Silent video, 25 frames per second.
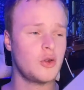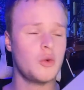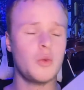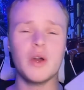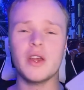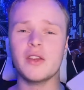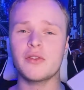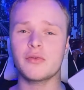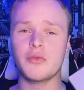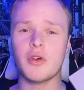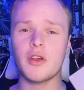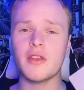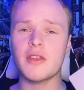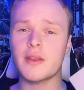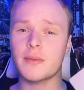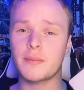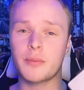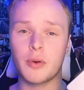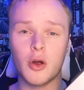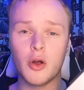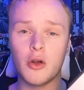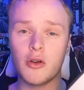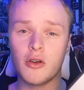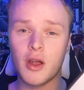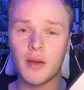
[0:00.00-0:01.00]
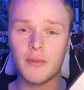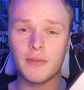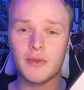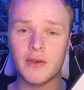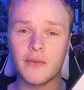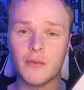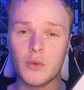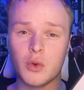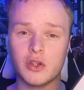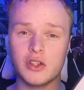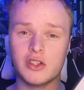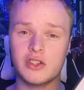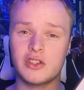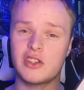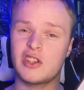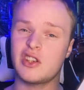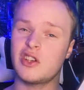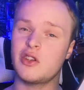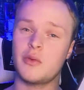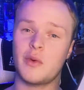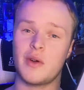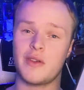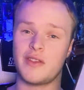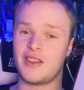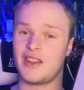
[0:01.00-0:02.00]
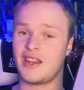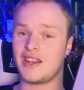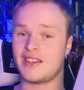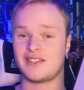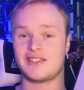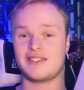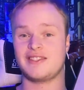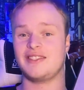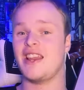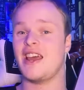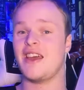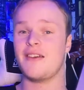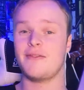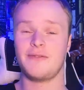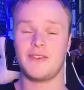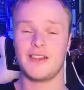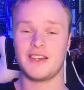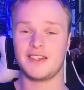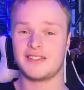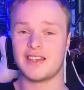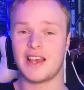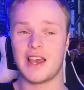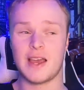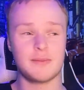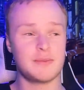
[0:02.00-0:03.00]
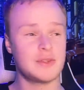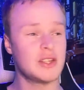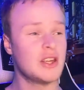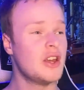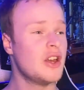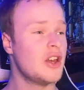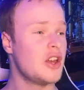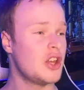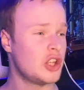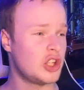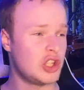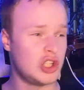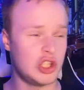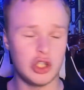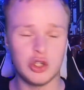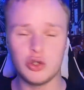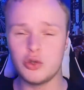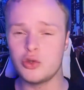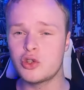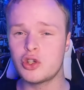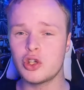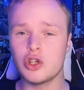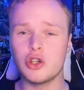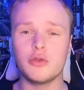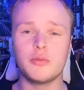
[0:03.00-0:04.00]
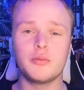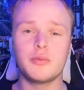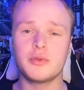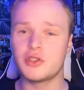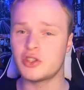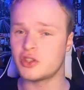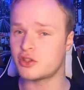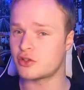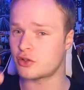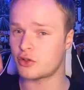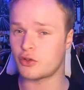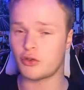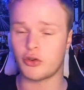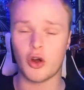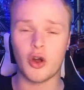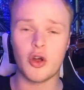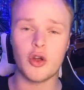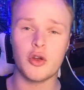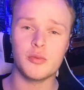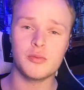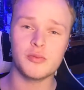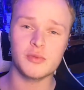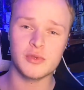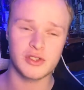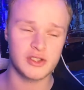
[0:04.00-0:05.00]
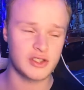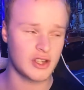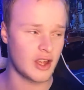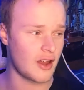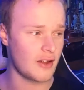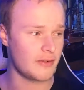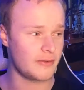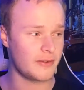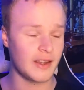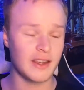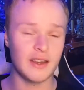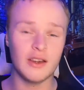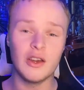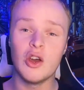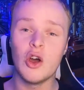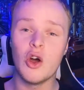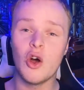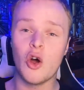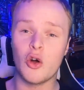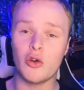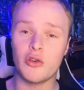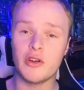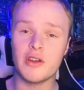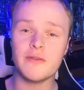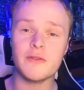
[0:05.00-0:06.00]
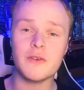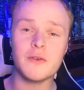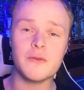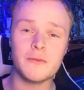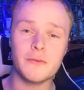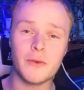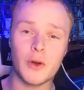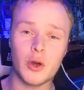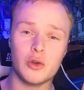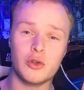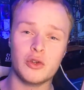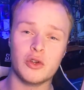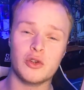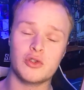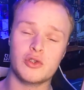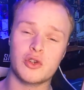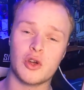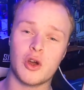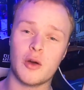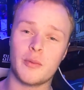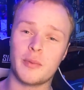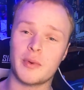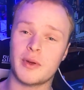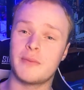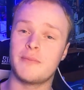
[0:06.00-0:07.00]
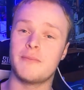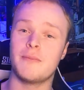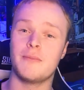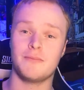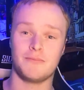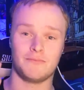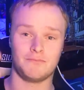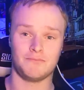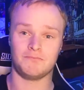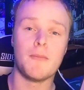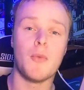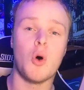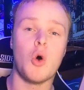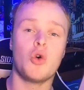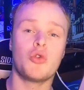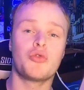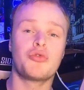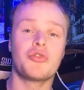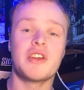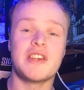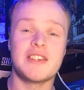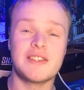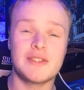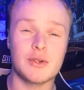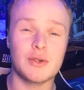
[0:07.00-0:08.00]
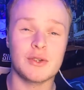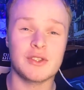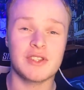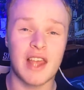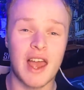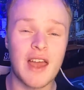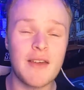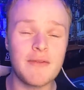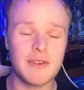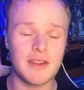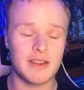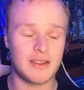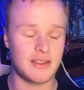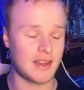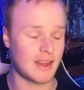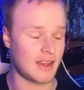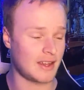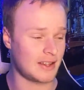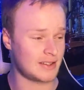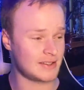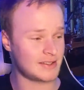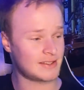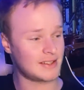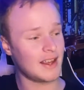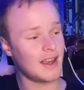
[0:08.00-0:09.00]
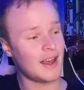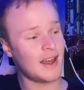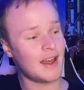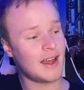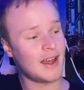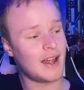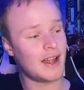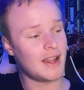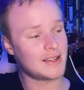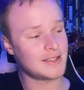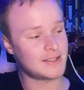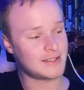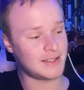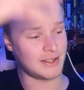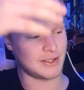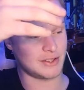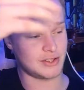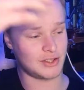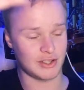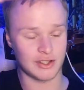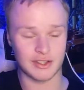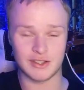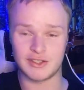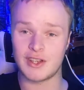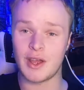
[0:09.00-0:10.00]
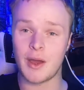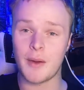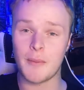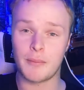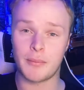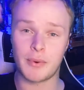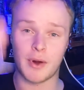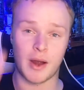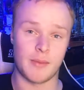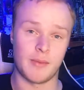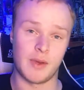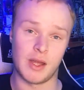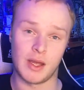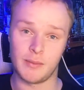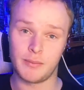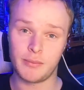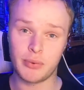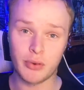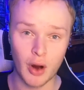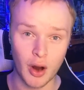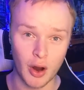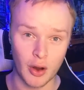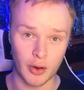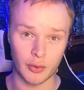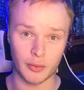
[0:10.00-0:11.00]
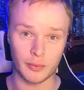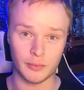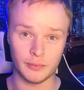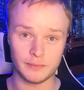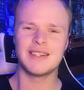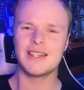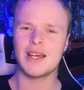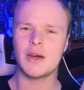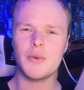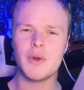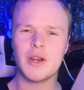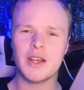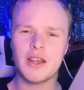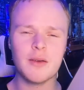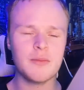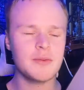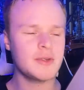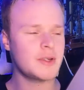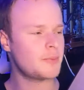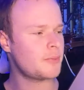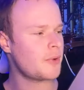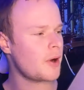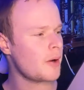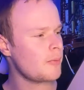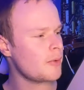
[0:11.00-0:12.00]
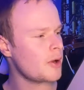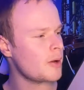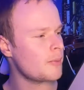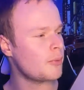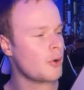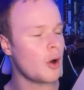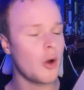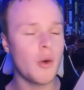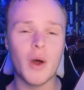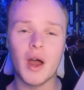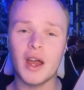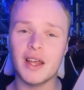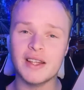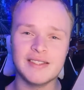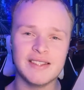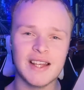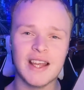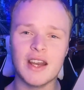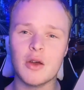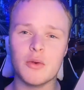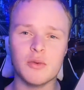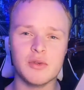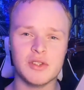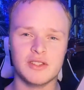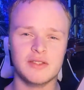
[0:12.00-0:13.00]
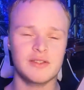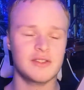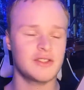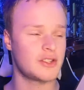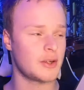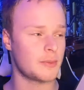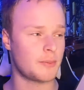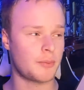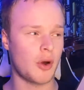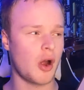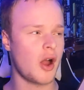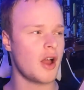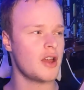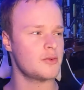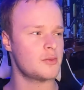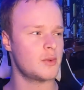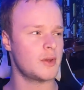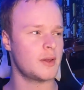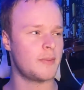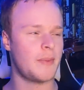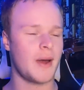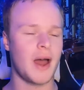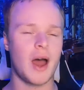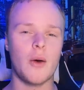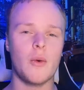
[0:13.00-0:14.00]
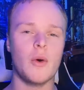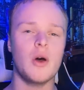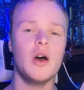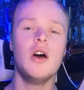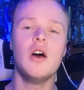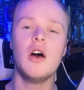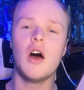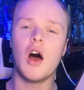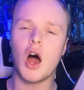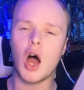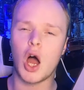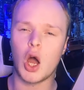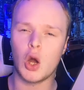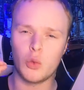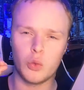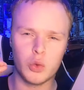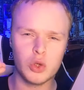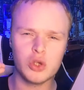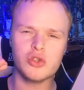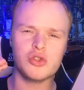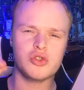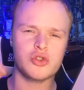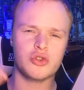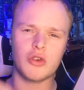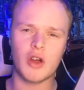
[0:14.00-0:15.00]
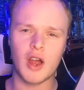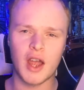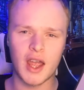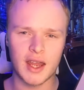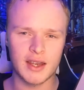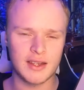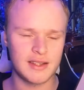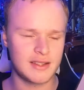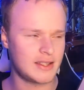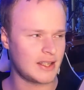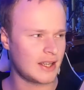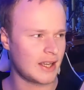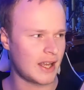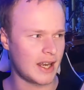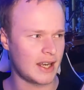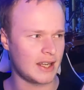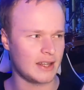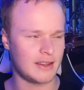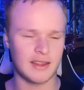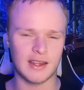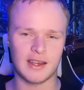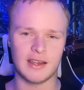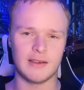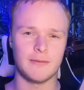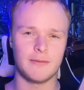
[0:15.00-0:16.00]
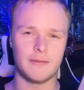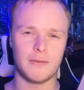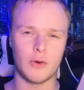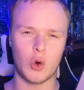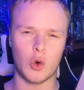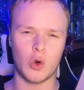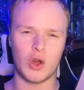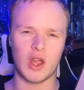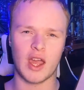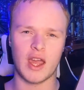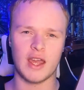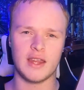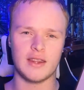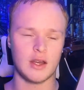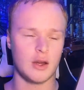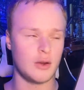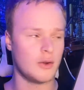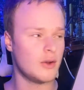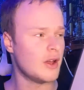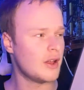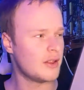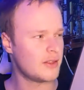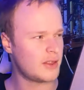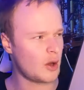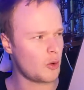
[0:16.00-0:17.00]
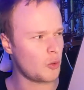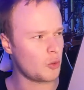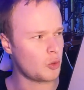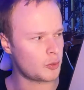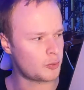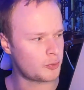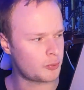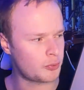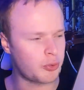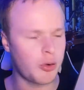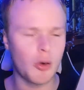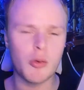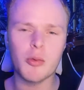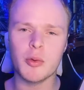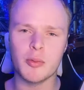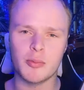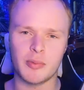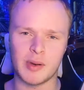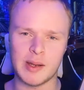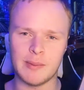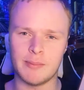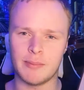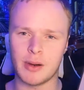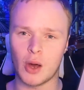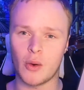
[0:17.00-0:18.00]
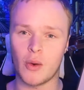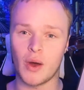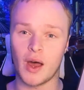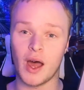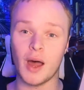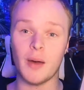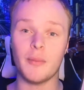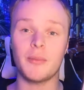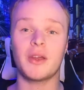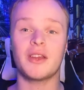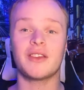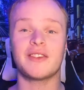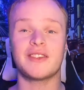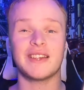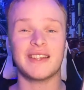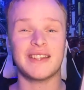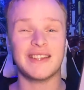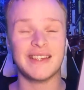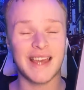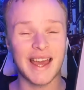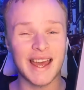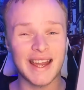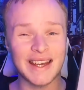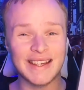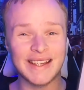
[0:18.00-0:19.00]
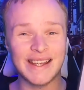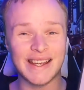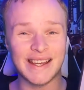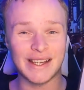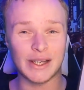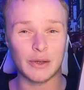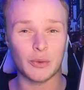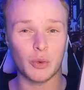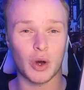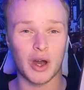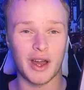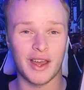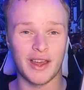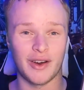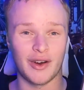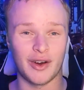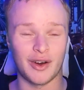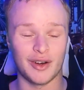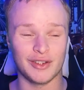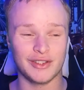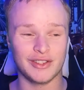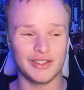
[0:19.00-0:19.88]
always run the programs I've wanted to, whether that's Netflix apps, YouTube, just Chrome, surfing, or even Photoshop and more resource-heavy things such as Premiere Pro. Now when it comes to Premiere Pro, I said I was surprised with the power. I wouldn't try editing anything in 4K though, that would probably blow it up because it can get quite hot.